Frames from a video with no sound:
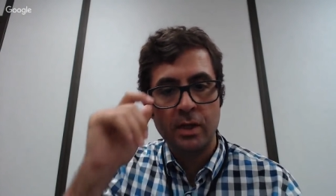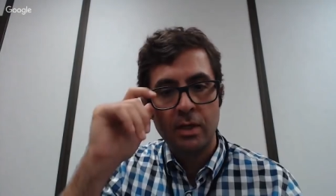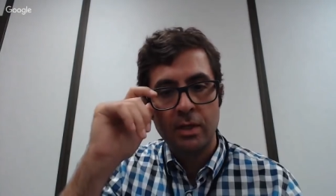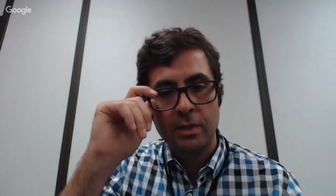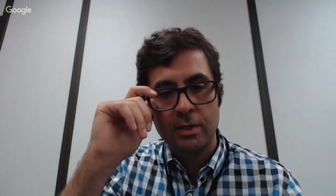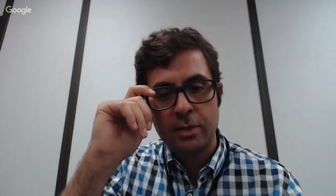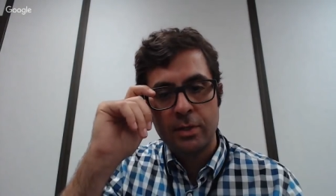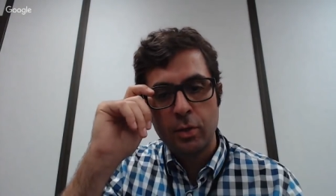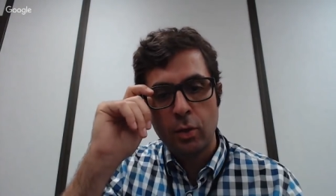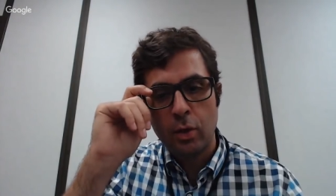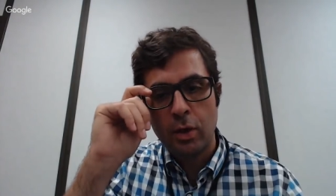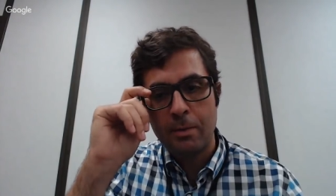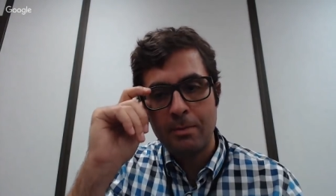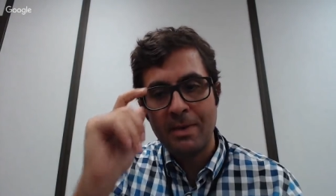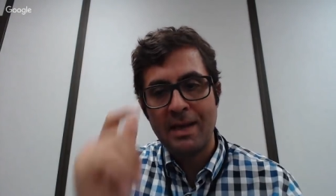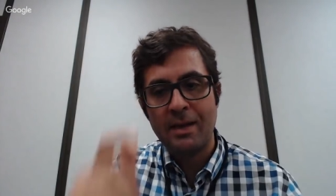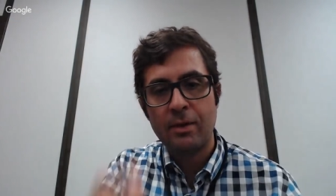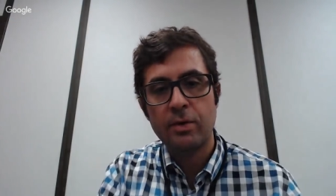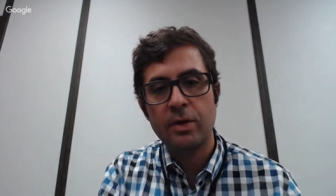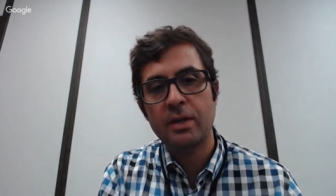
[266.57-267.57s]
So I'm
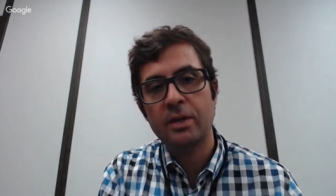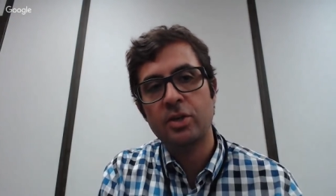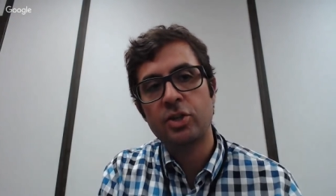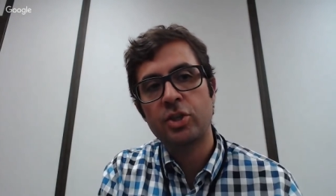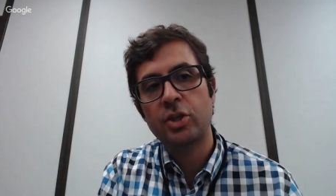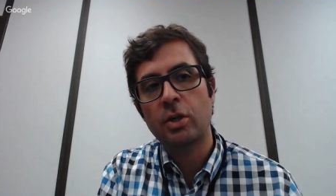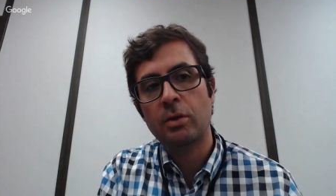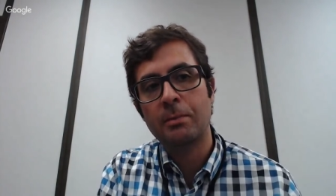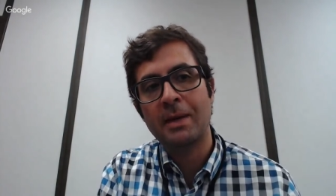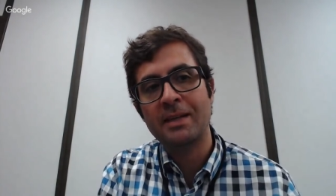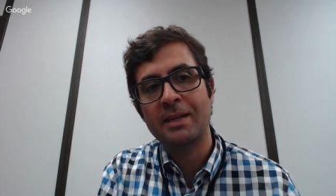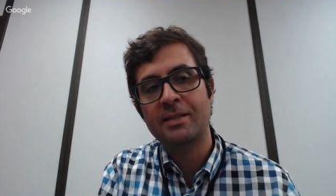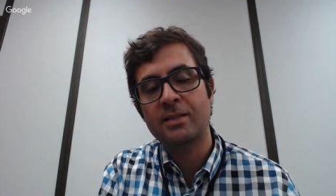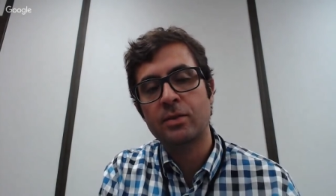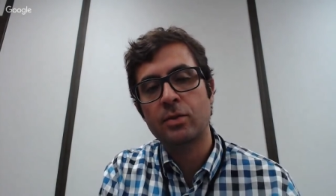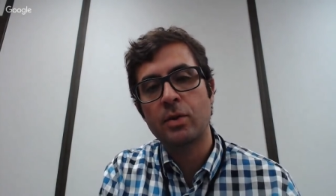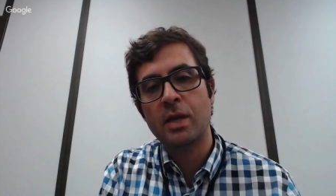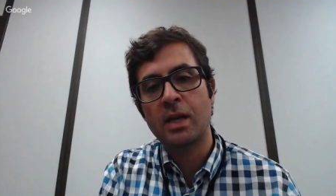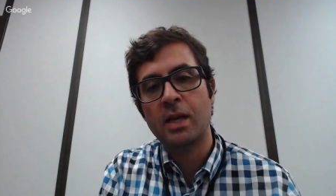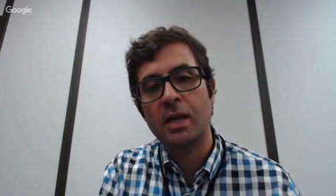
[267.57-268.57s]
now going to share my
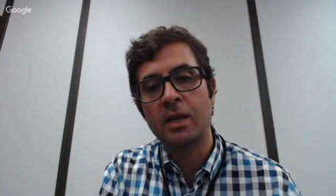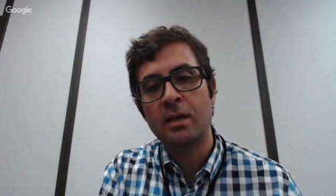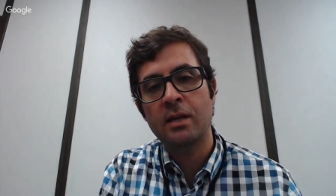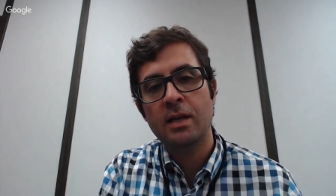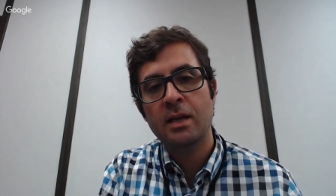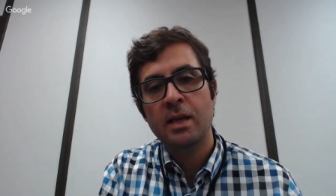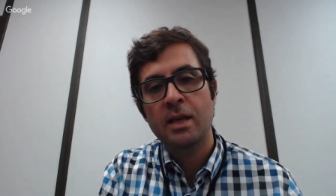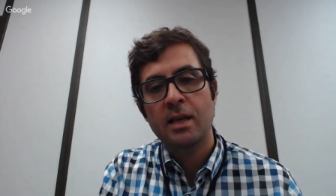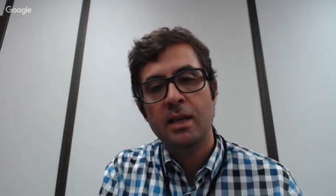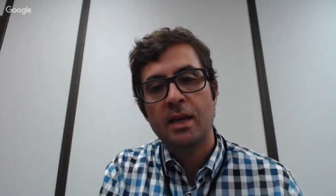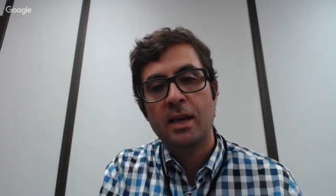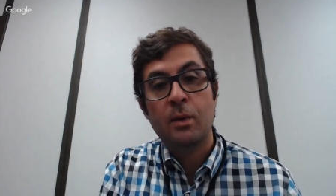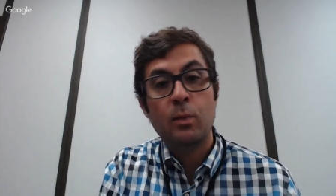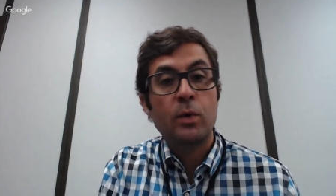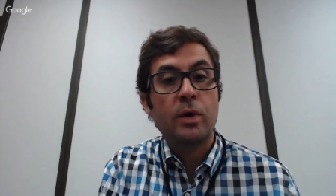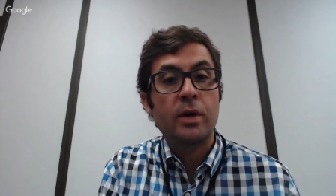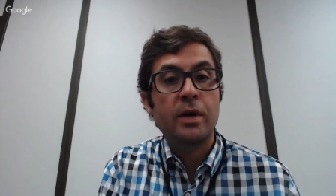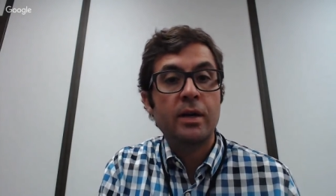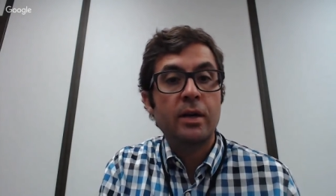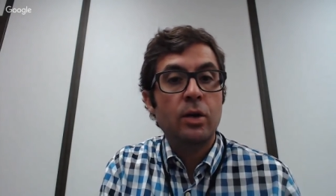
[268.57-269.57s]
screen, and we're
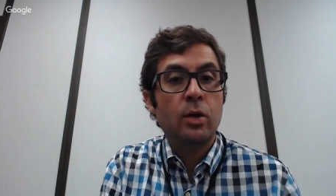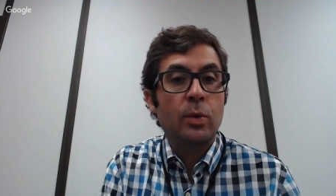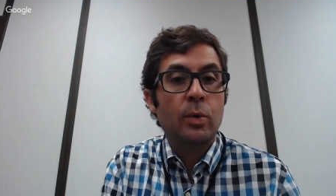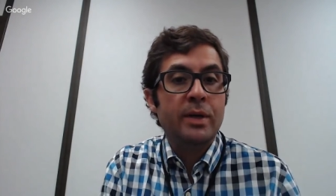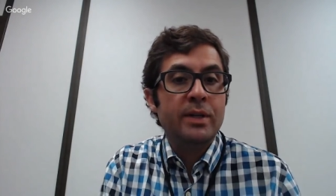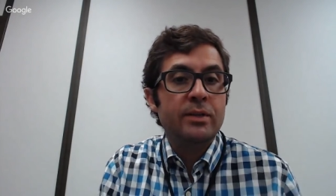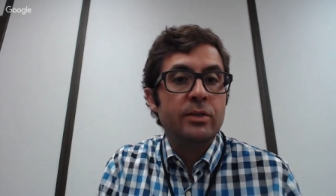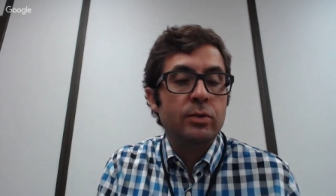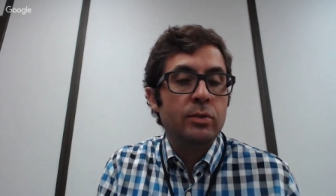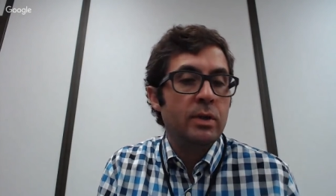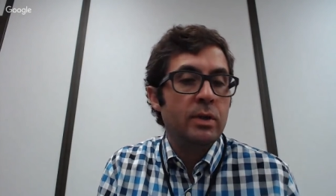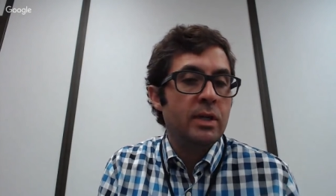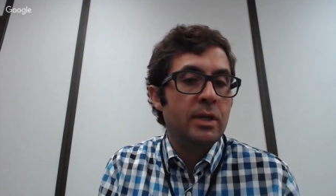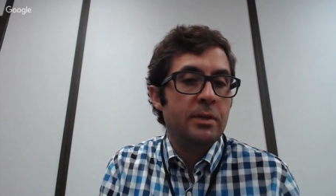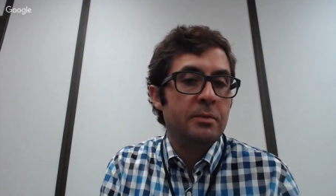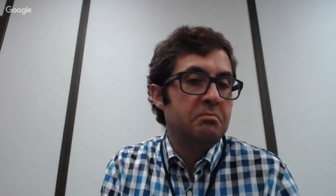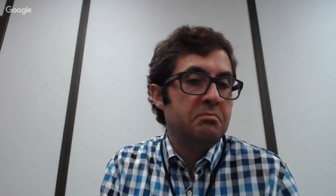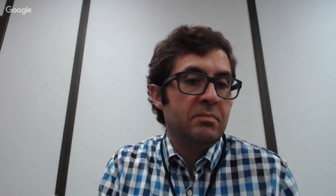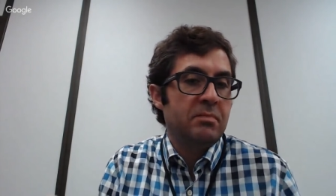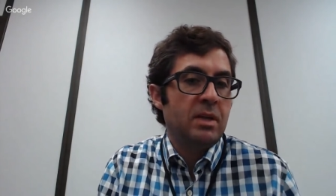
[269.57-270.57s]
going to go into
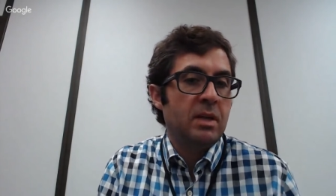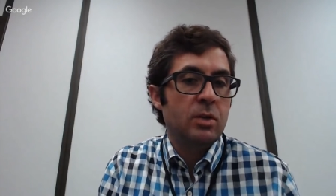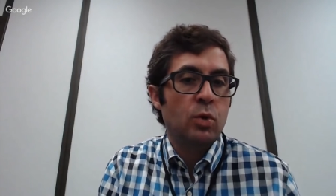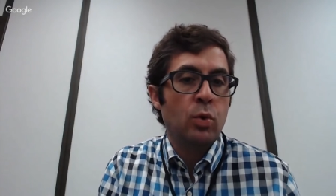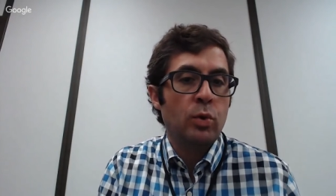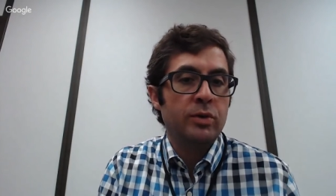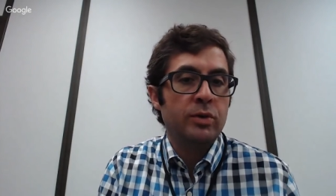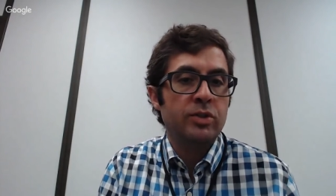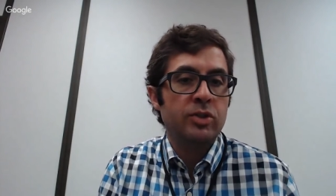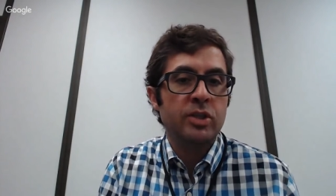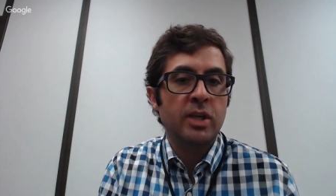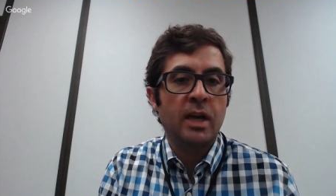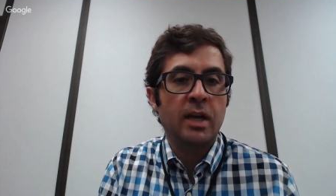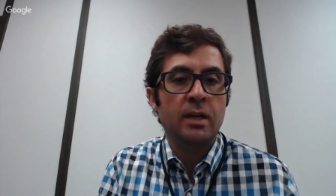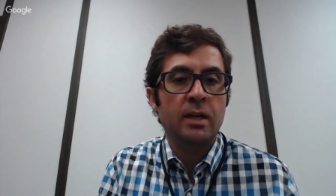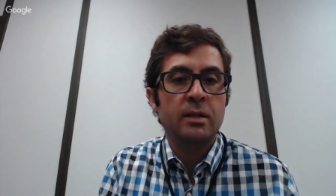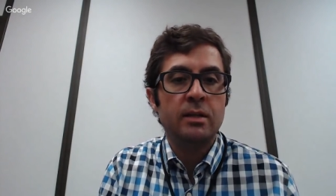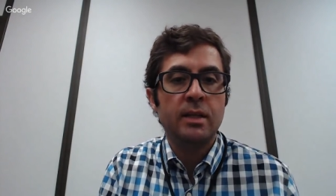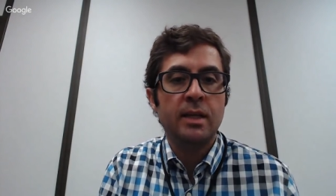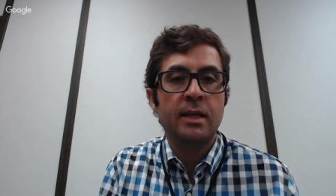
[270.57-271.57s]
a course
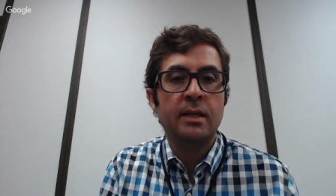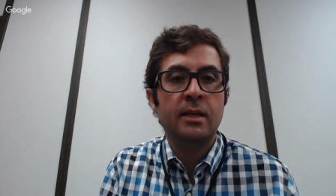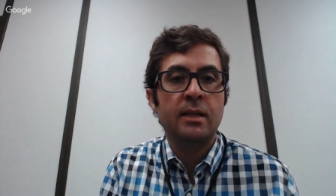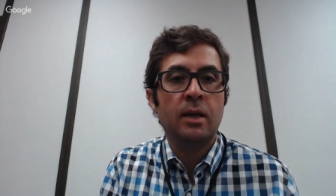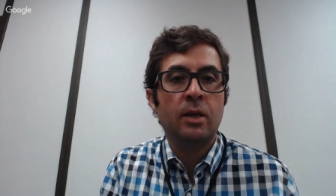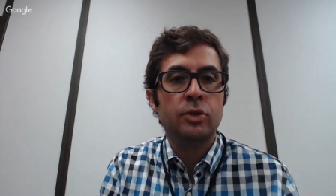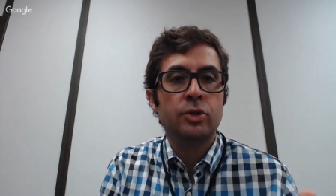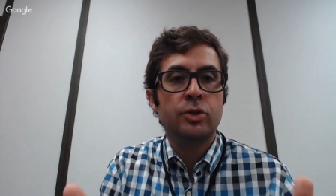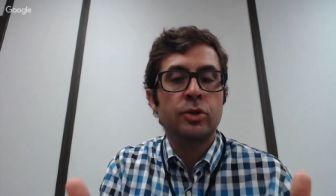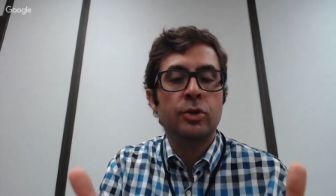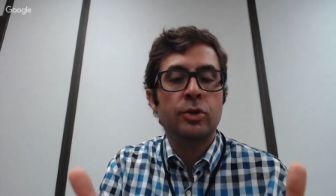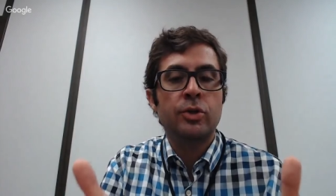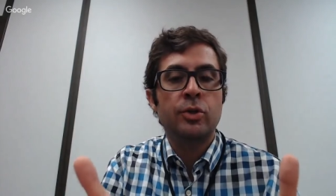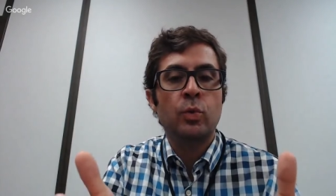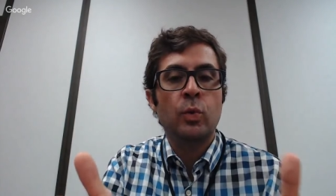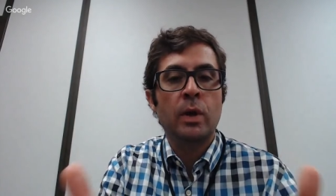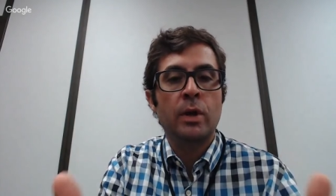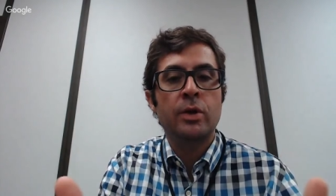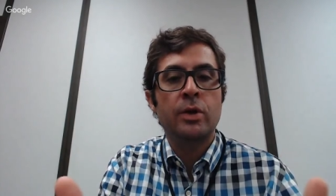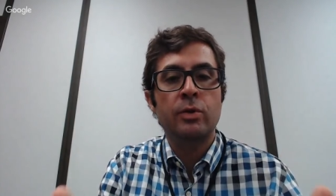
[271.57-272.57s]
shell, and I'll show you
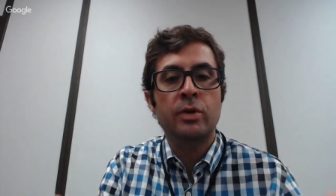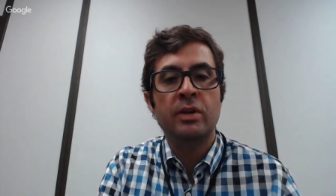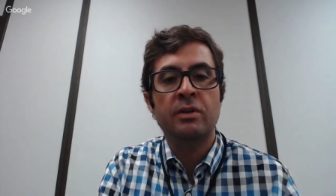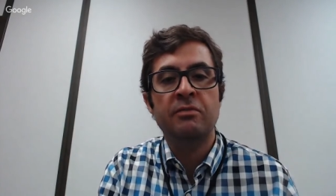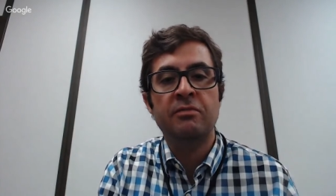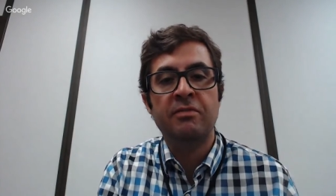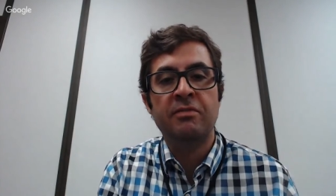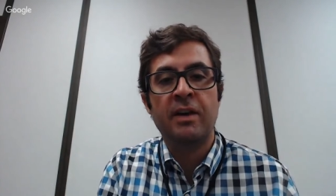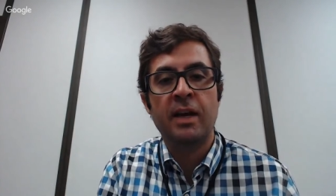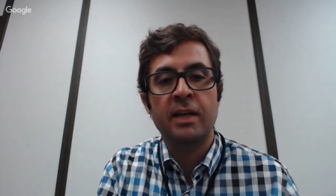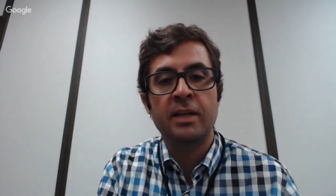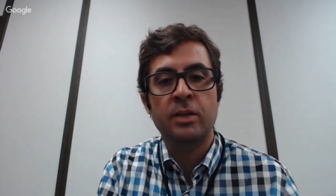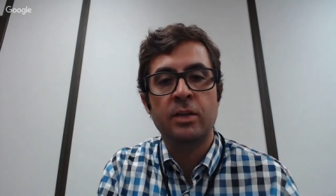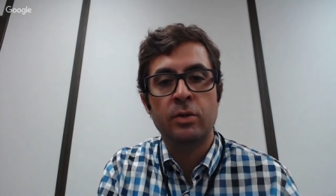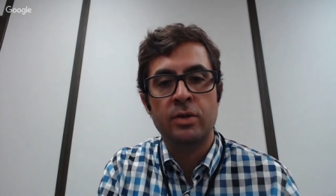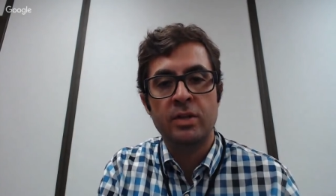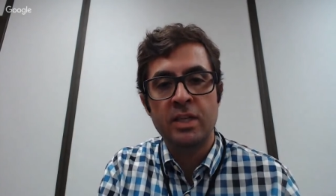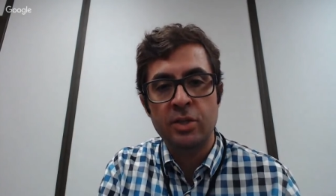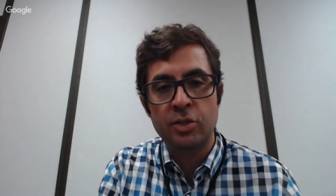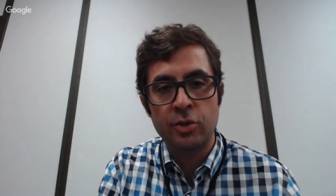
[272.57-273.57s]
where you can find your
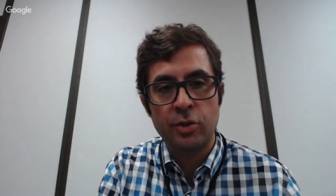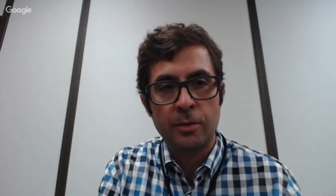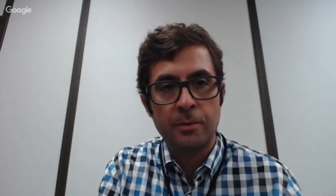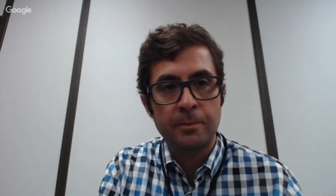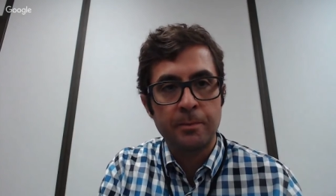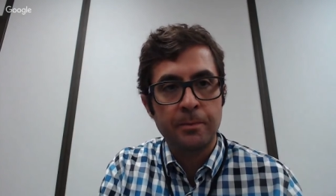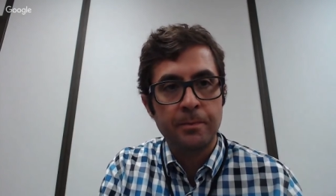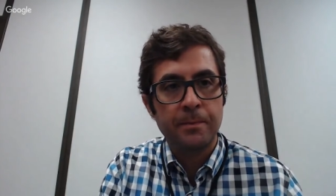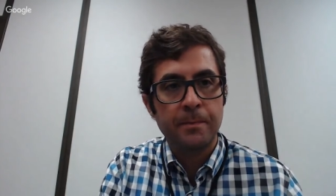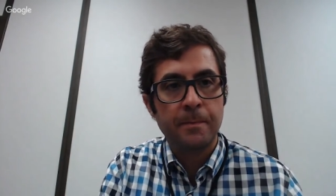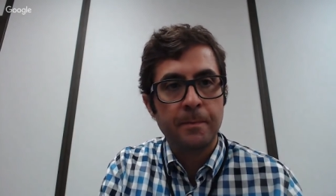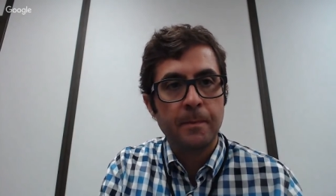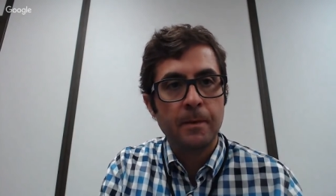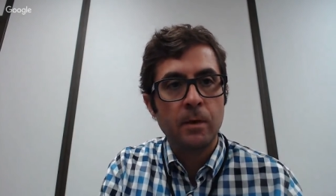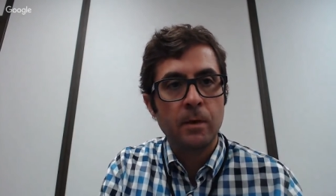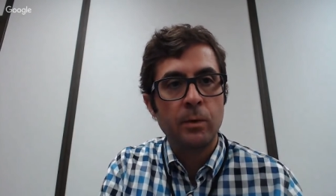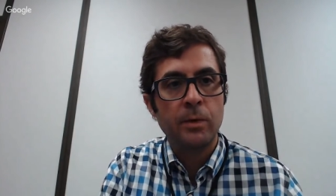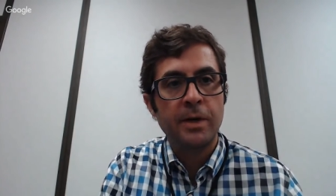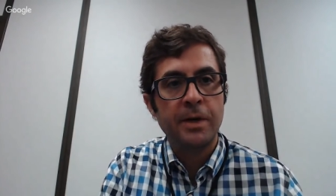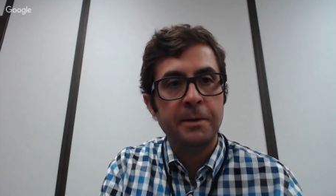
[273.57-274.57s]
teacher.
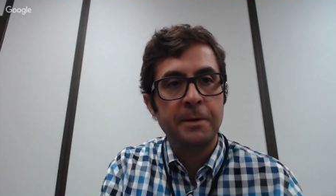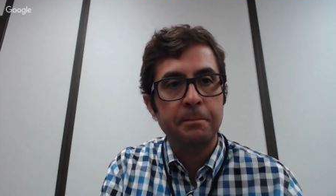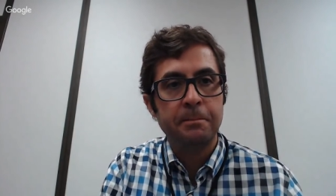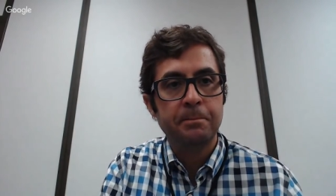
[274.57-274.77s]
Okay.